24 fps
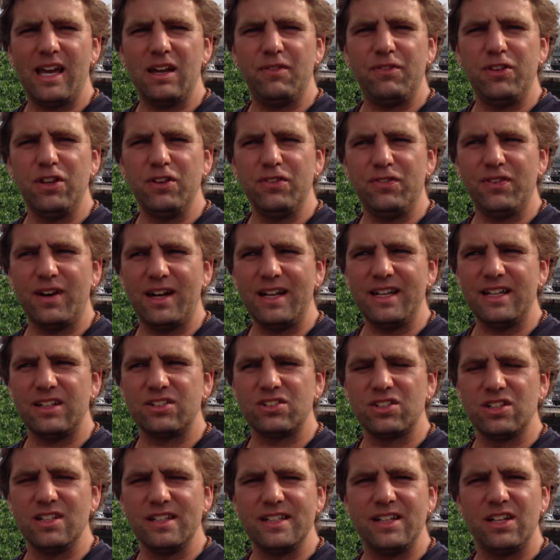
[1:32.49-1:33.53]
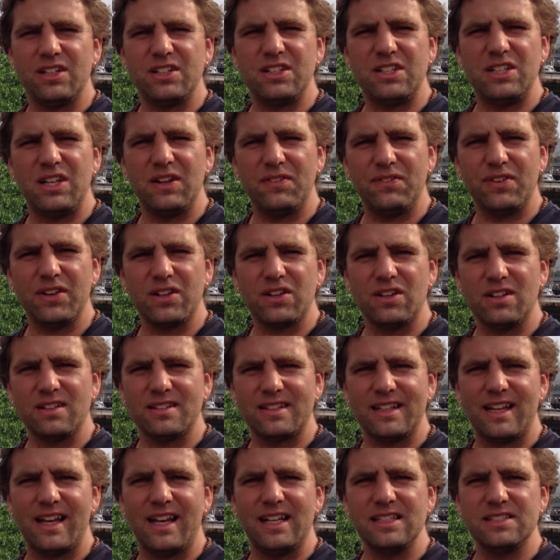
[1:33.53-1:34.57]
If you find it really difficult
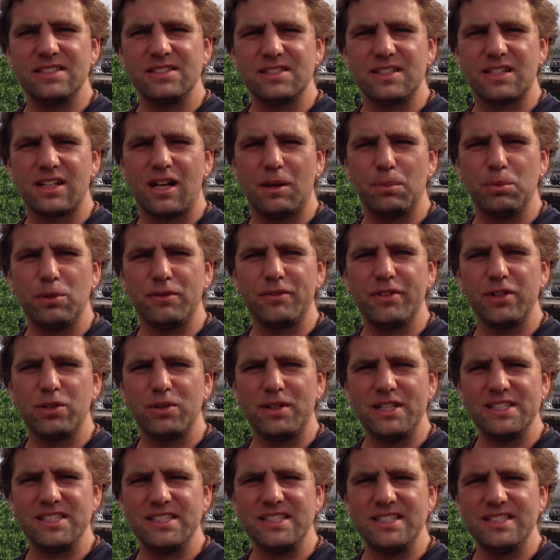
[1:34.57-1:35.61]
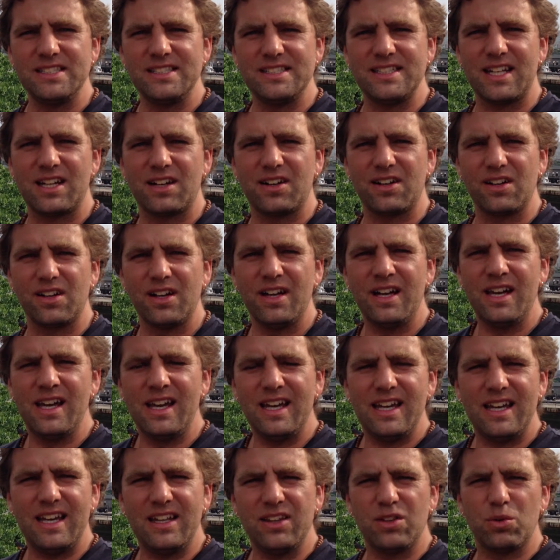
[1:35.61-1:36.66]
to answer a couple of the questions that are
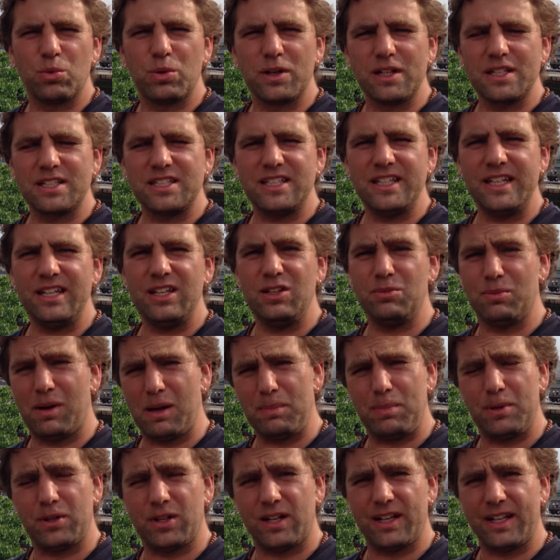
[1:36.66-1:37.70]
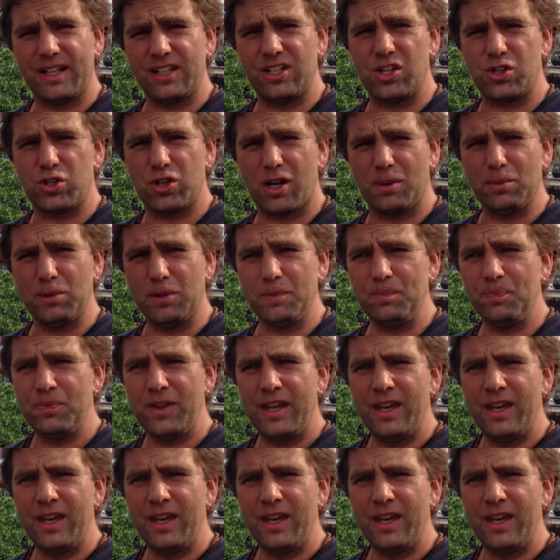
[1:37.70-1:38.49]
in the worksheet, you might be running into trouble.